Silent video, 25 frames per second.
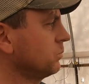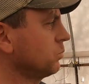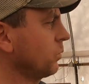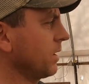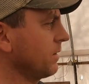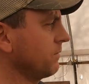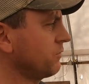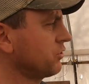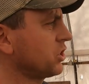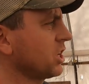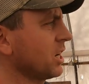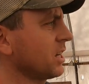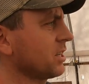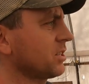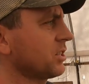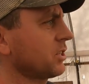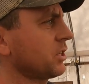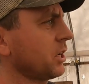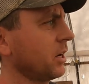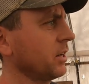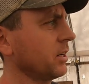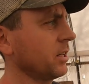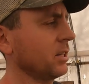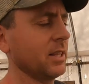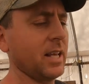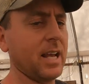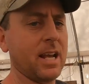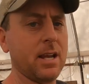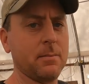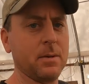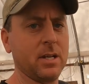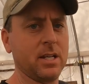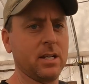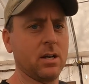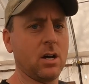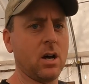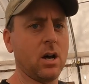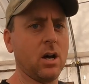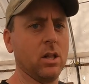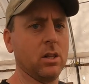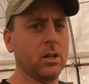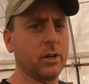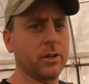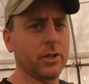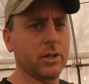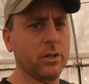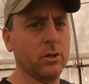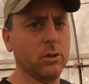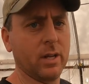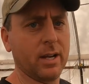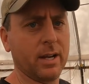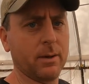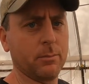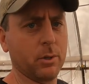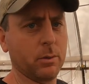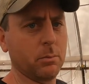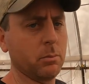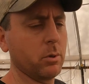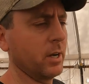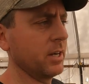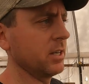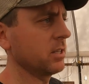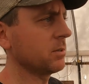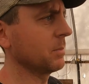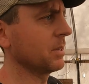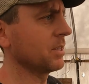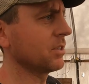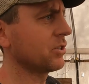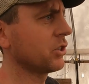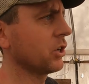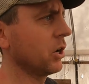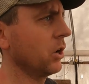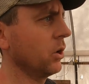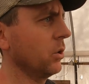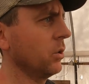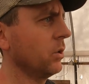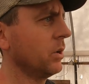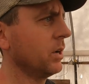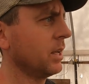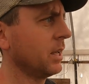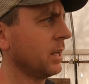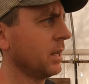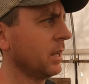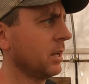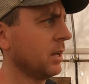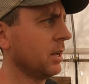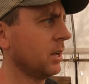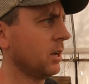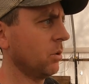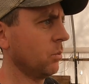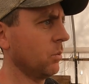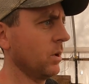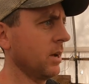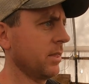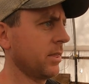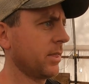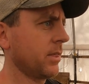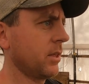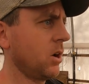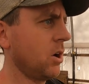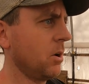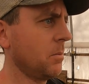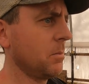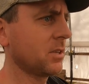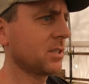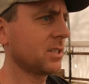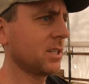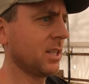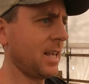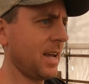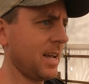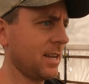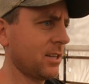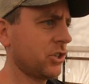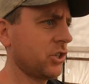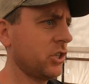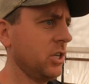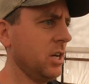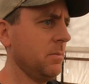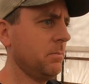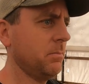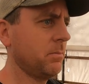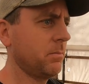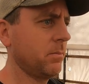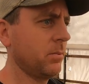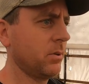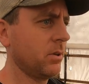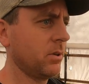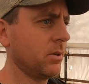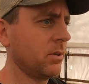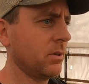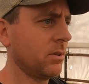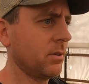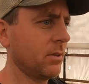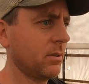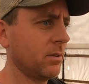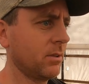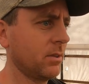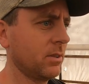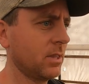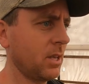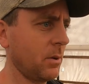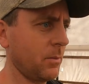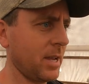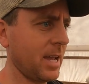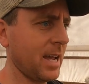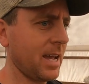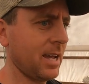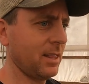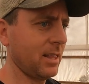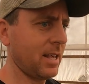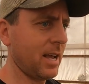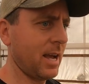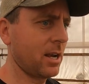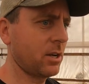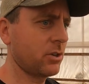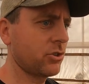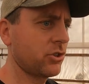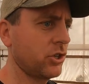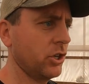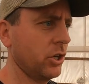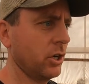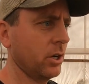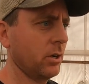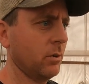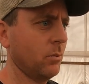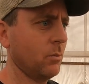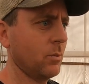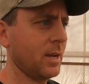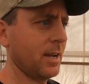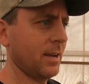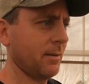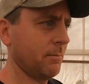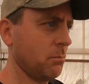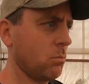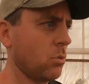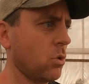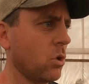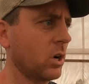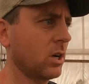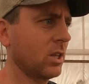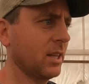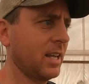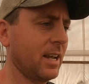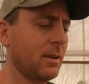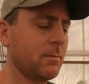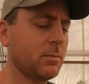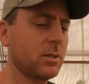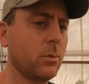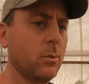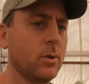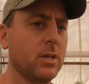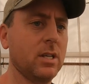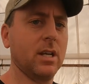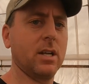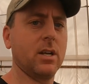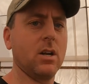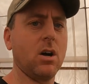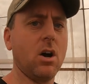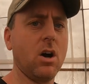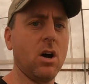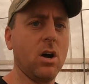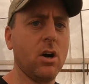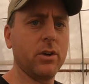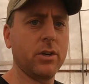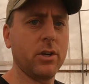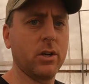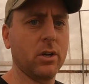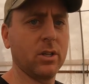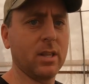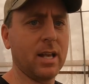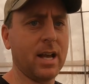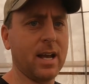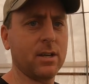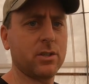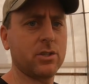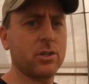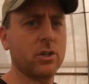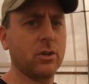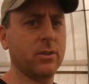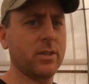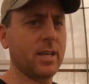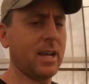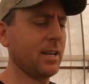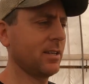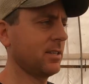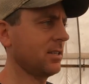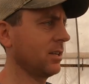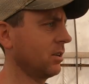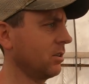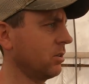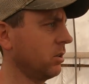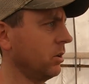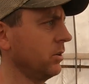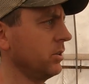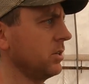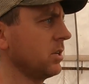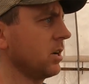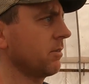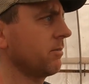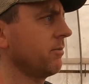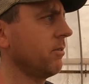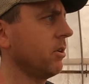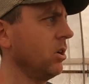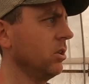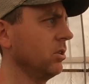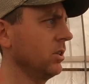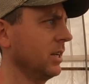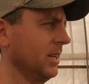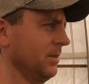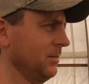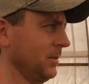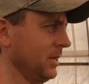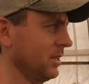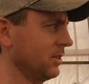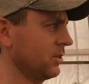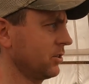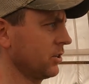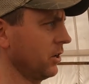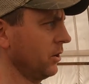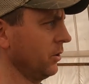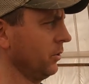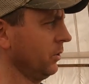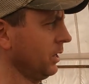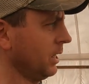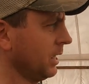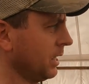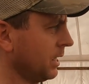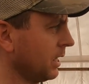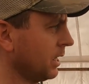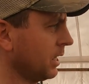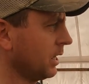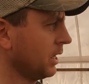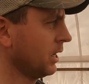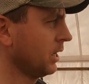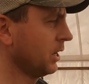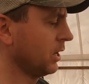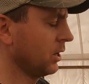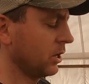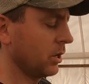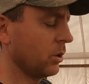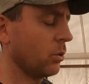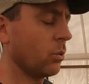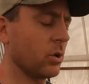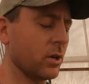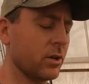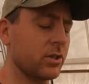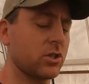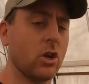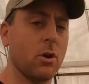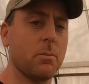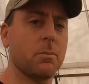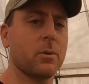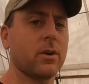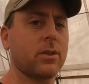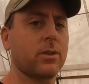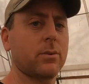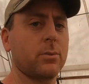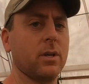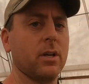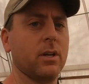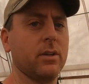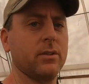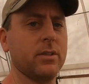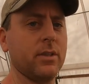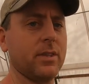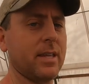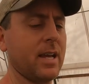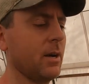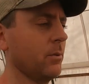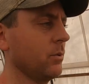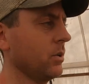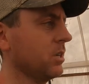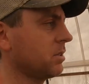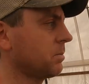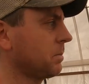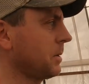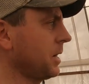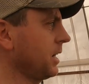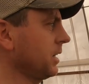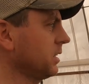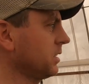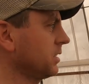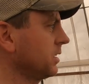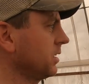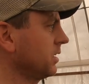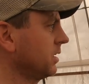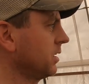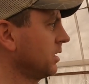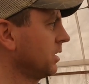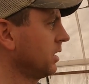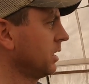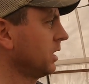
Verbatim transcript: we've just started lambing all our ewe lamb replacements. So with almost less sheep than we had last year, we have more lambs than we did all year last year. That includes our fall lambing. So we're super thrilled in that respect.